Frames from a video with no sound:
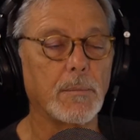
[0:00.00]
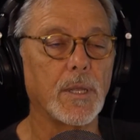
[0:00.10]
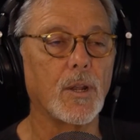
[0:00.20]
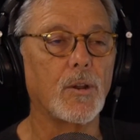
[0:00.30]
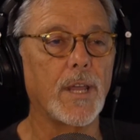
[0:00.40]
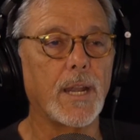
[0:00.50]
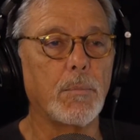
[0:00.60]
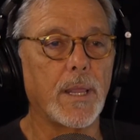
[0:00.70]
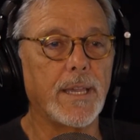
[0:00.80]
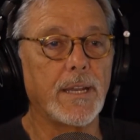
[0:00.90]
I'm going to learn how to
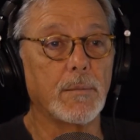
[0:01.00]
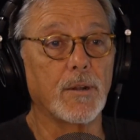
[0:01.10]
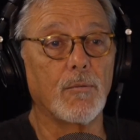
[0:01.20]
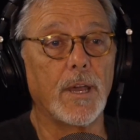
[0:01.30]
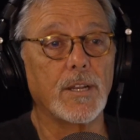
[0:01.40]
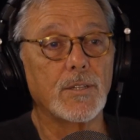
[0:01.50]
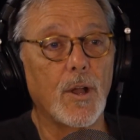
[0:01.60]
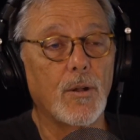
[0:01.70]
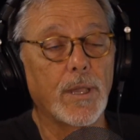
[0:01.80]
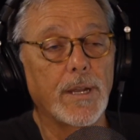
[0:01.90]
play it. I'm going to write a
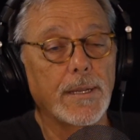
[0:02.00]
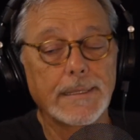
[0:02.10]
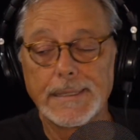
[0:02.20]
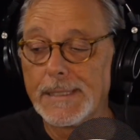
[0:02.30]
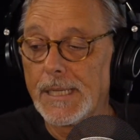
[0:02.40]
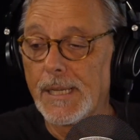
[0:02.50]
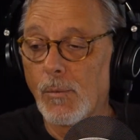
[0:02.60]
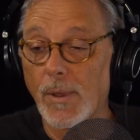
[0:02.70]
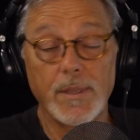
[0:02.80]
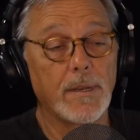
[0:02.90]
song
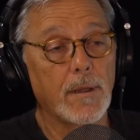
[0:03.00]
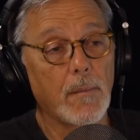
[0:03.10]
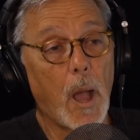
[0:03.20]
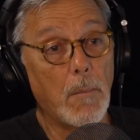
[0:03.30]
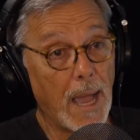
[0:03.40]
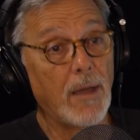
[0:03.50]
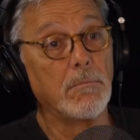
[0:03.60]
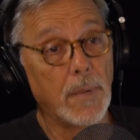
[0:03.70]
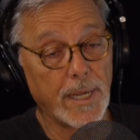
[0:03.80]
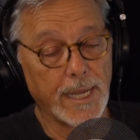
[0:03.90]
with it.
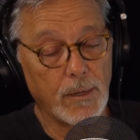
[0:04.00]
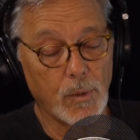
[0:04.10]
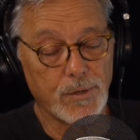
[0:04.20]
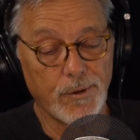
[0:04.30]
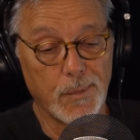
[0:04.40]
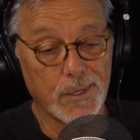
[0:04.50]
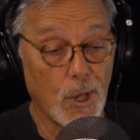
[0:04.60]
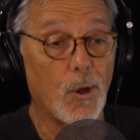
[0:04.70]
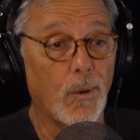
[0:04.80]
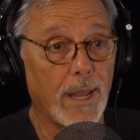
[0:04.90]
about money, which from a
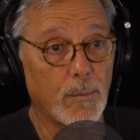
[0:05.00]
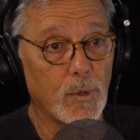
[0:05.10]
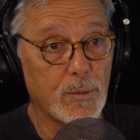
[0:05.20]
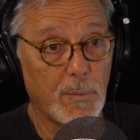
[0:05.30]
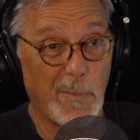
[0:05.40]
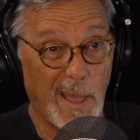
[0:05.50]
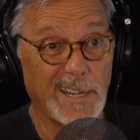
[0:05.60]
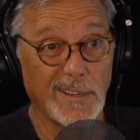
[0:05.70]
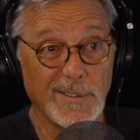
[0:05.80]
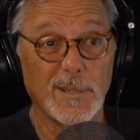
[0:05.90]
songwriting
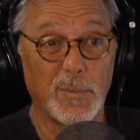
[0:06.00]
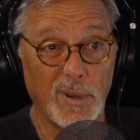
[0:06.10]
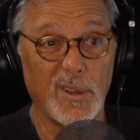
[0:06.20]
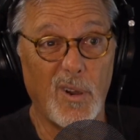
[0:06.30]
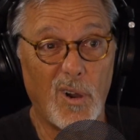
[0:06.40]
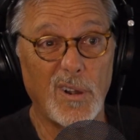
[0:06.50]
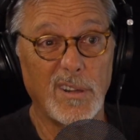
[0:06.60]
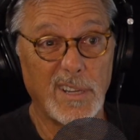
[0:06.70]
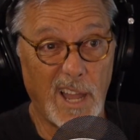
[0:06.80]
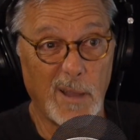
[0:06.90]
perspective is a pretty hard
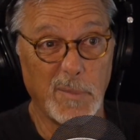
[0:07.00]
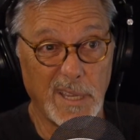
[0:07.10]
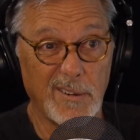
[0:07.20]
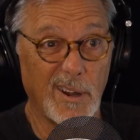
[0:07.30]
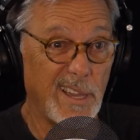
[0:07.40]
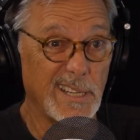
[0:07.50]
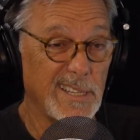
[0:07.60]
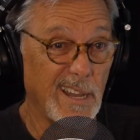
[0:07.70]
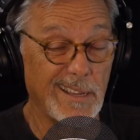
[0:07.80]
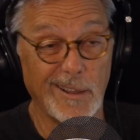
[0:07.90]
topic, right? It's
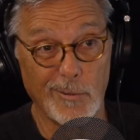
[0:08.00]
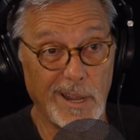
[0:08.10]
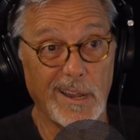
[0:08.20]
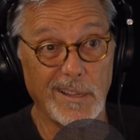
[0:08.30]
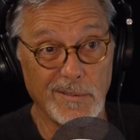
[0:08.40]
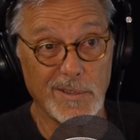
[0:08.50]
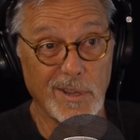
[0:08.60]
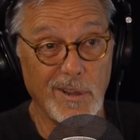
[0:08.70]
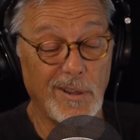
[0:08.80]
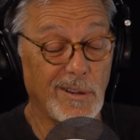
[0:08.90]
not like go write a love
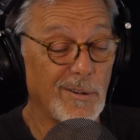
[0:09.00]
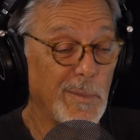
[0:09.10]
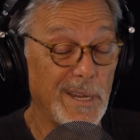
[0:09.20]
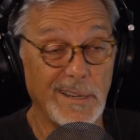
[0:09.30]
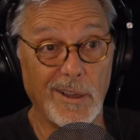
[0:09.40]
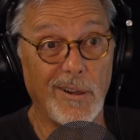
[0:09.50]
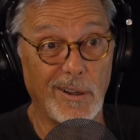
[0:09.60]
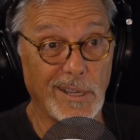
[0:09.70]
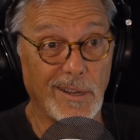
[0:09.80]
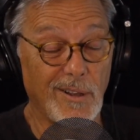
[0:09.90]
song or about a
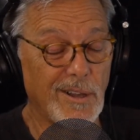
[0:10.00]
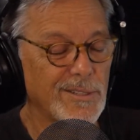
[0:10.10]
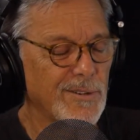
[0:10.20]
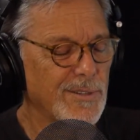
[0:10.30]
dog you lost